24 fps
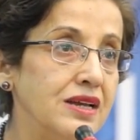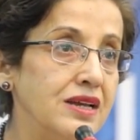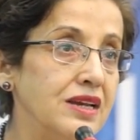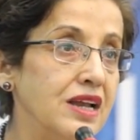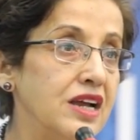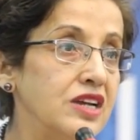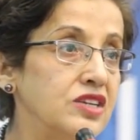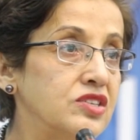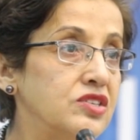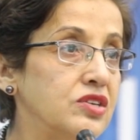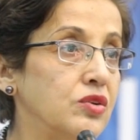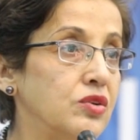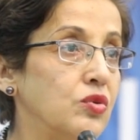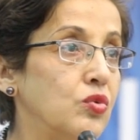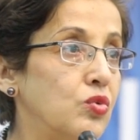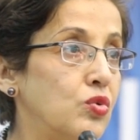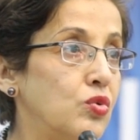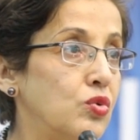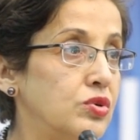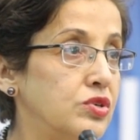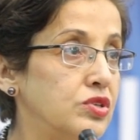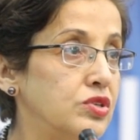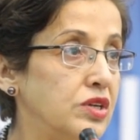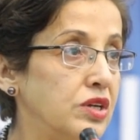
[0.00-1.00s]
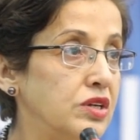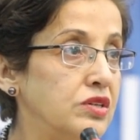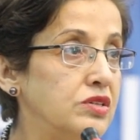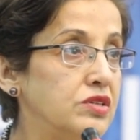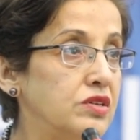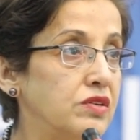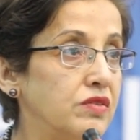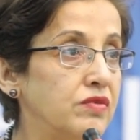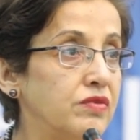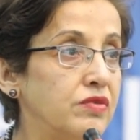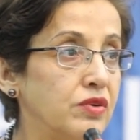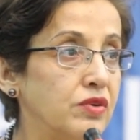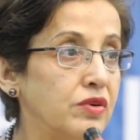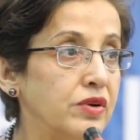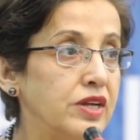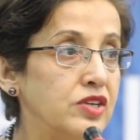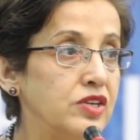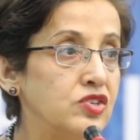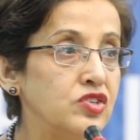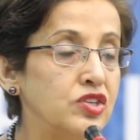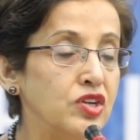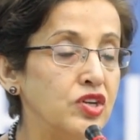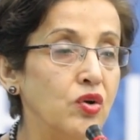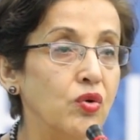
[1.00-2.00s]
national coordinator for
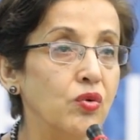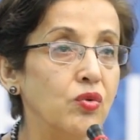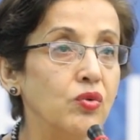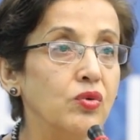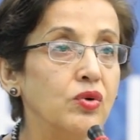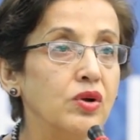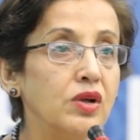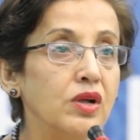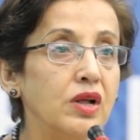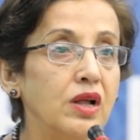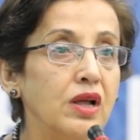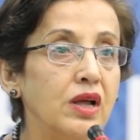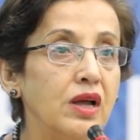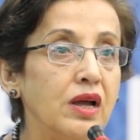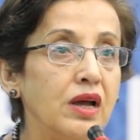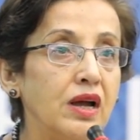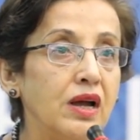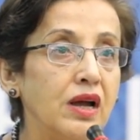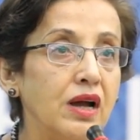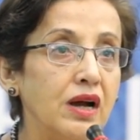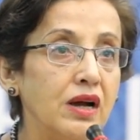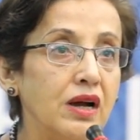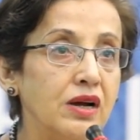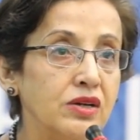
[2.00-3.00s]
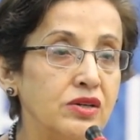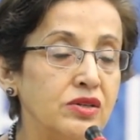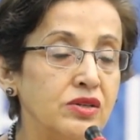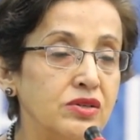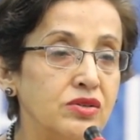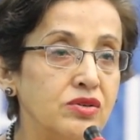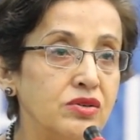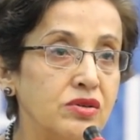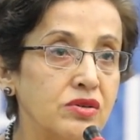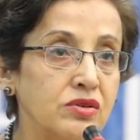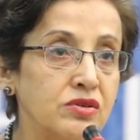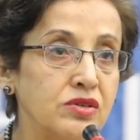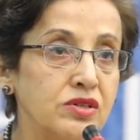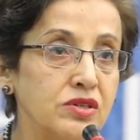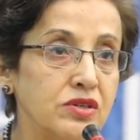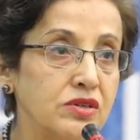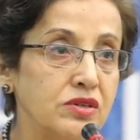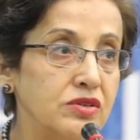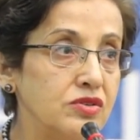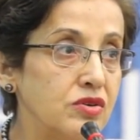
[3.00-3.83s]
SCO, uh, Dr.